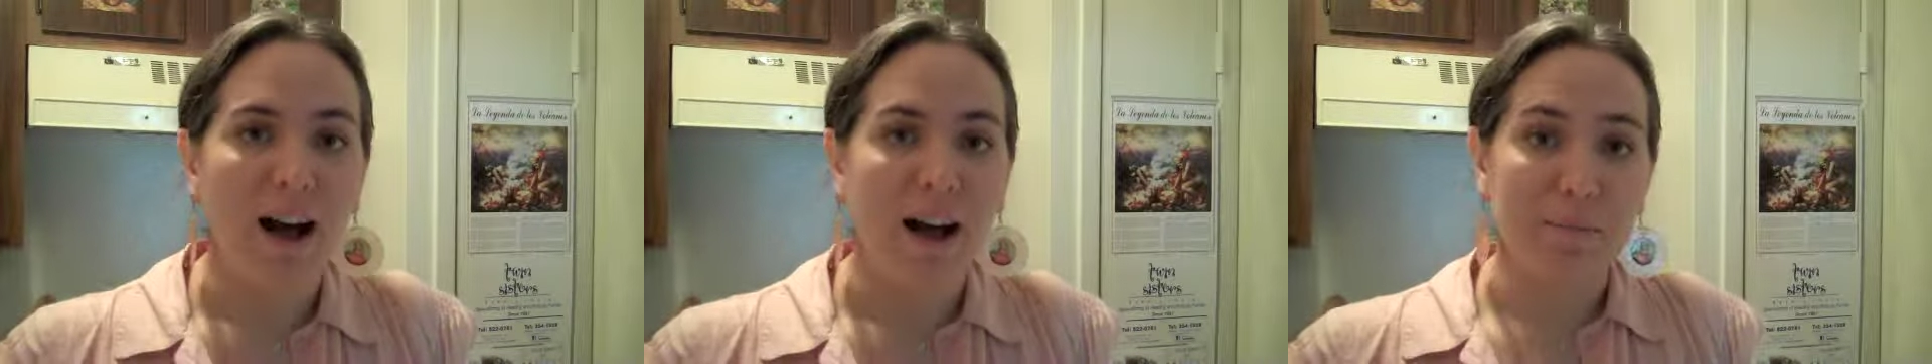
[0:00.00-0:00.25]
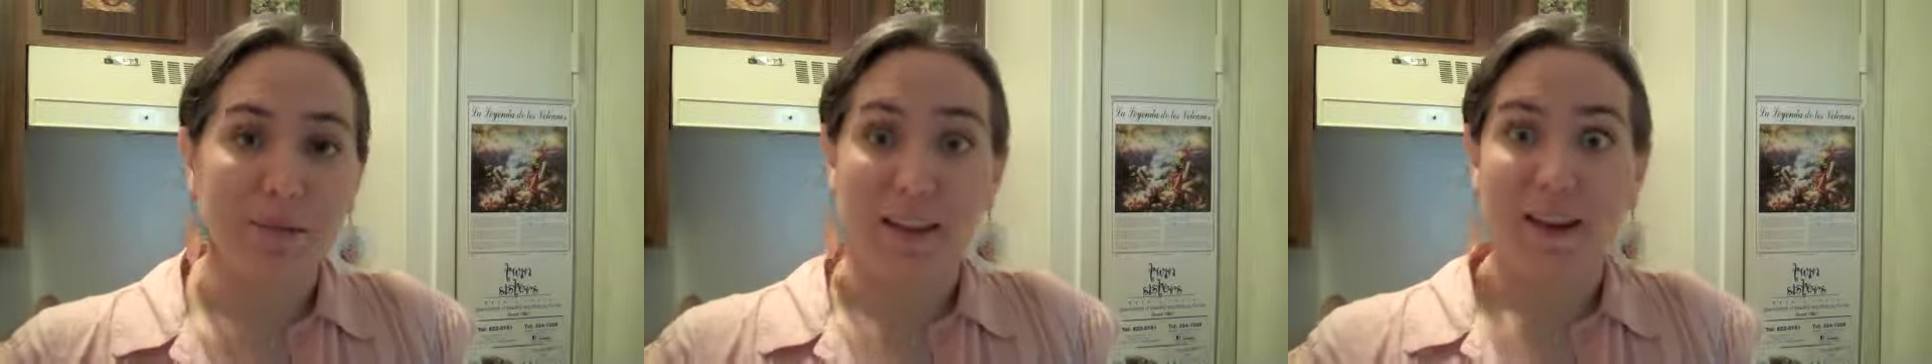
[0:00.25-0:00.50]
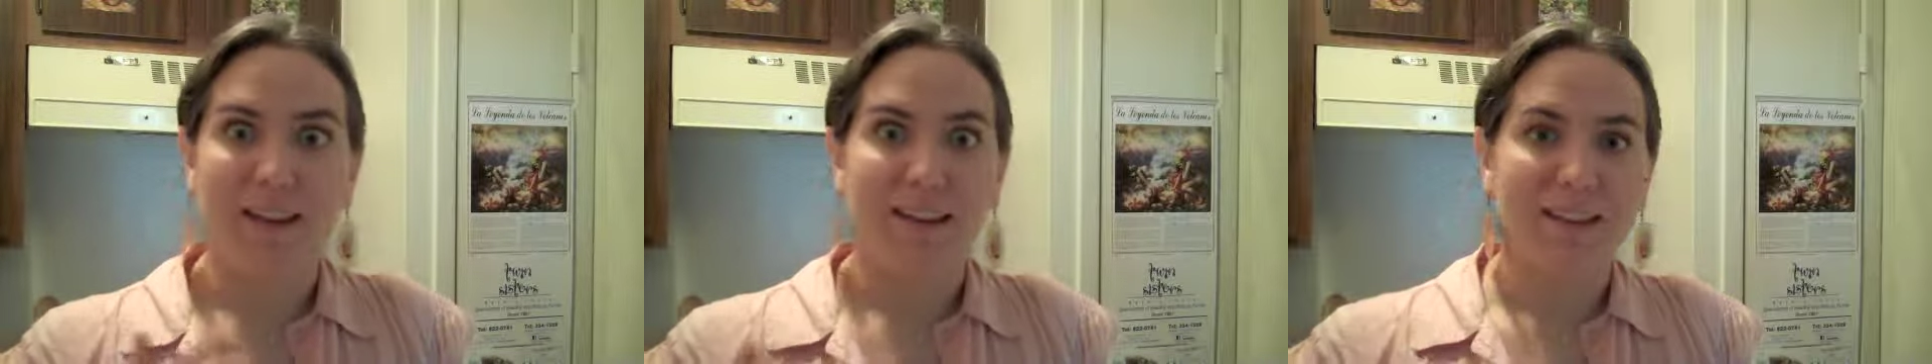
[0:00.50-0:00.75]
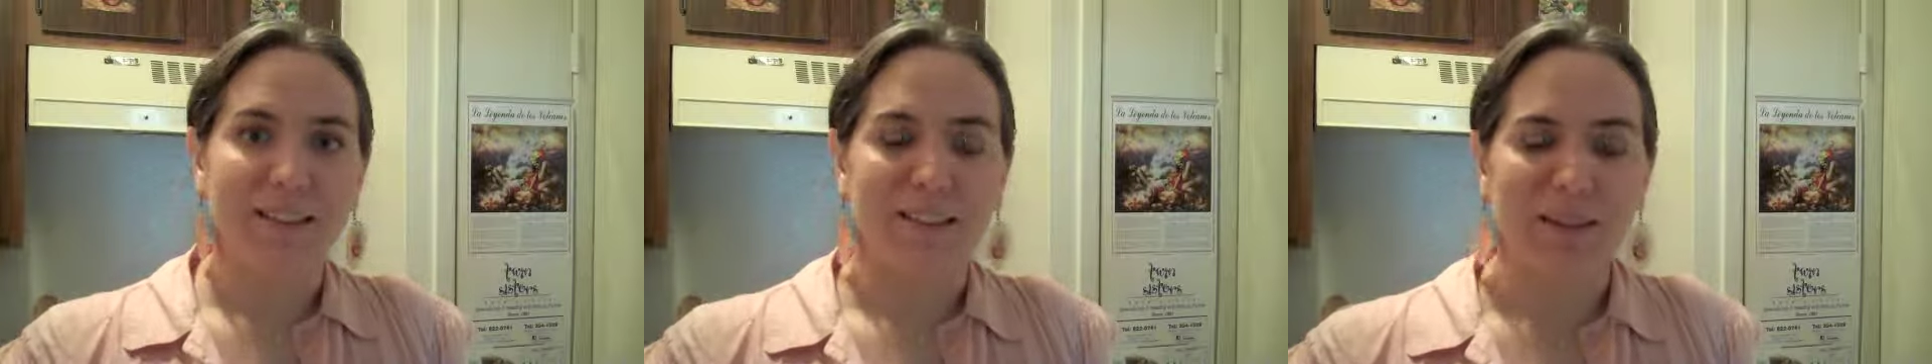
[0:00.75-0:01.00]
I'm Sara
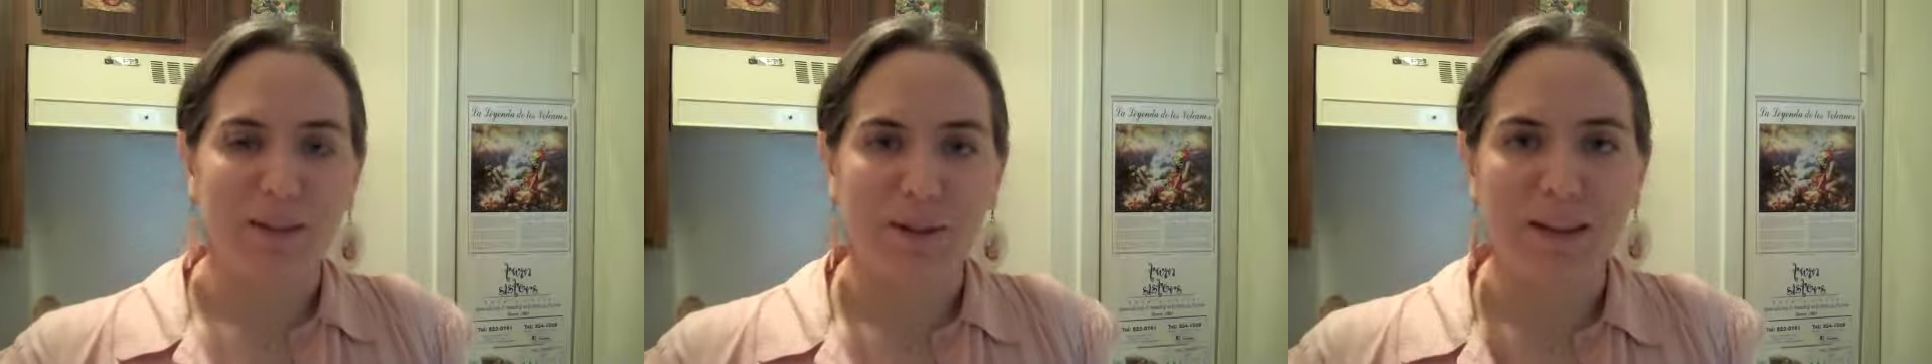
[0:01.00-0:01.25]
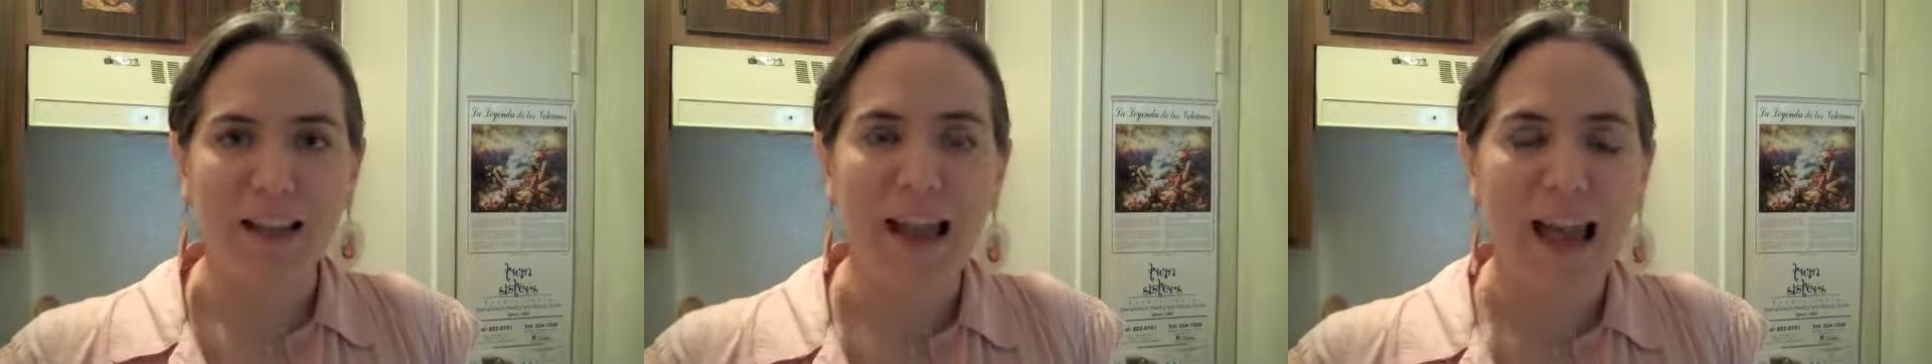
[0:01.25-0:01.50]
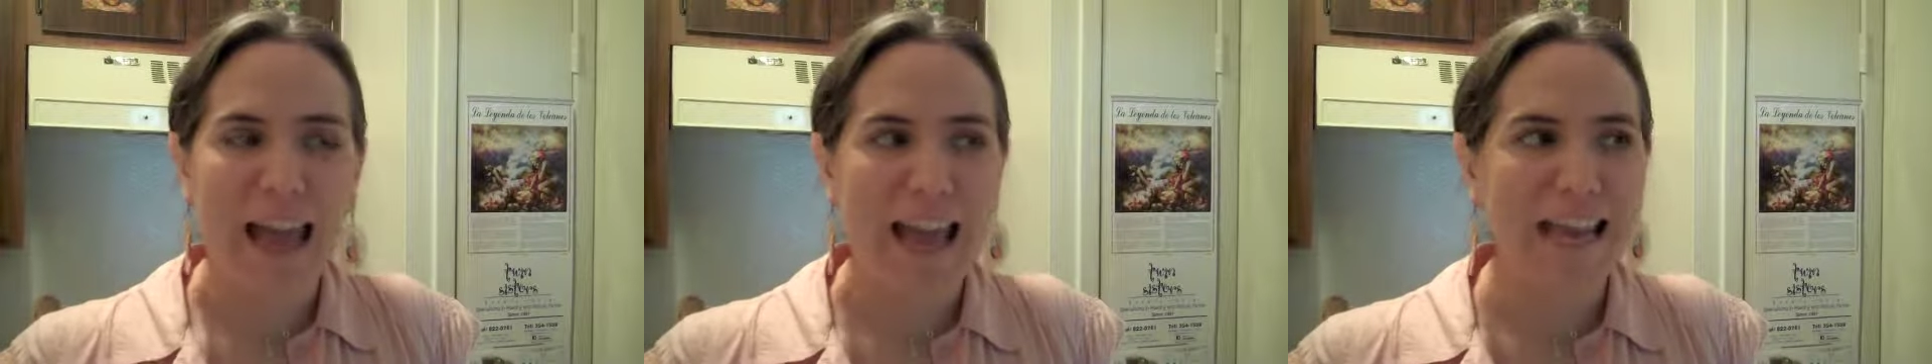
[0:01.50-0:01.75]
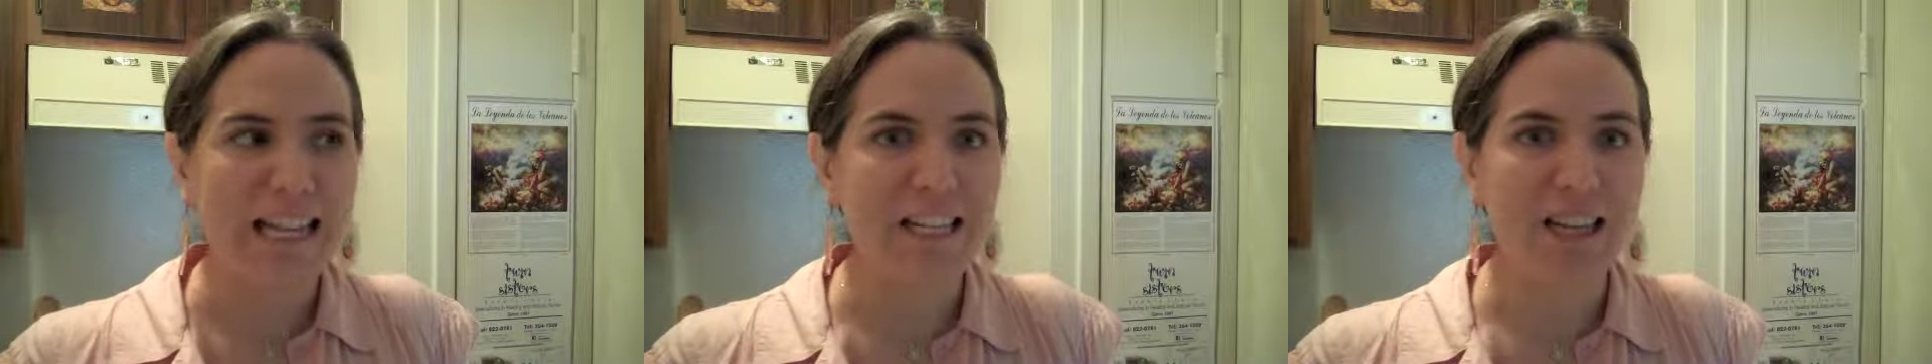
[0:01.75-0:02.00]
Ines Calderon,
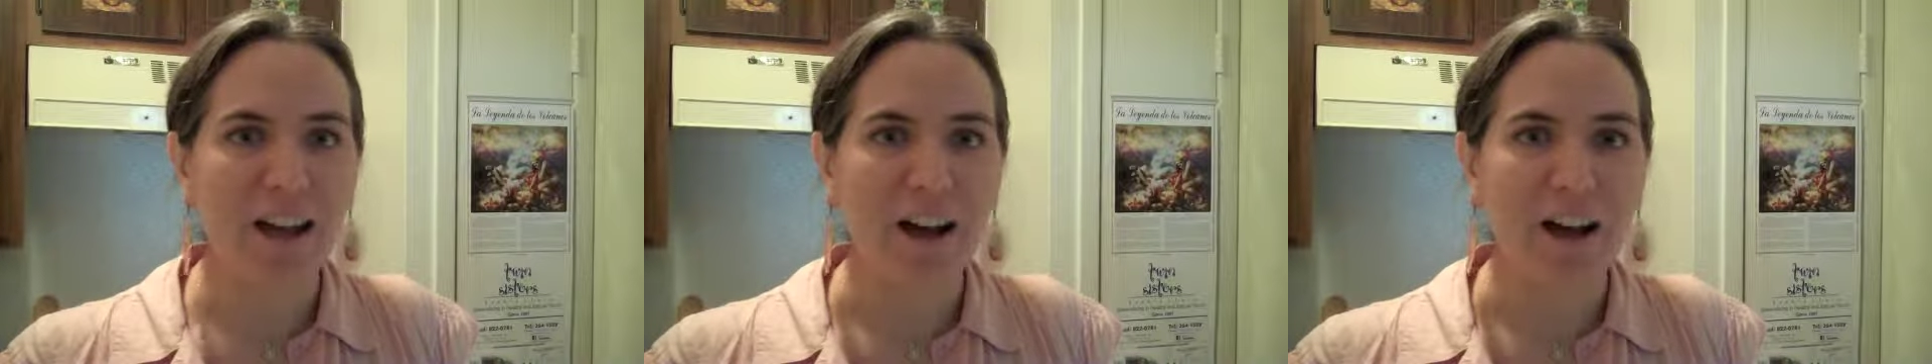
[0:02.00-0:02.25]
and